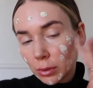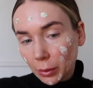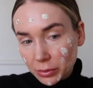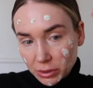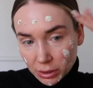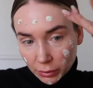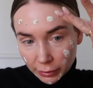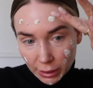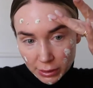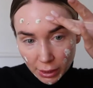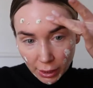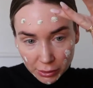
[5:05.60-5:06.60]
I'm still in a
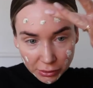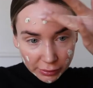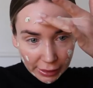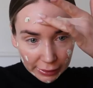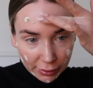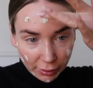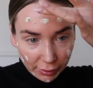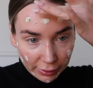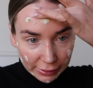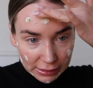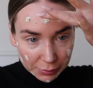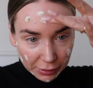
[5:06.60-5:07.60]
turtleneck,
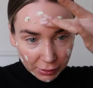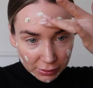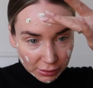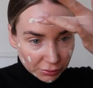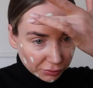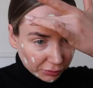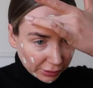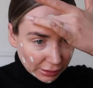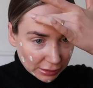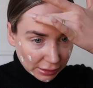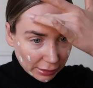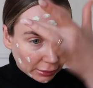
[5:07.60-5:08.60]
guys, because it's
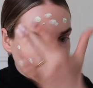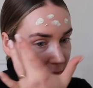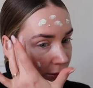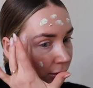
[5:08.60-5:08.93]
freezing.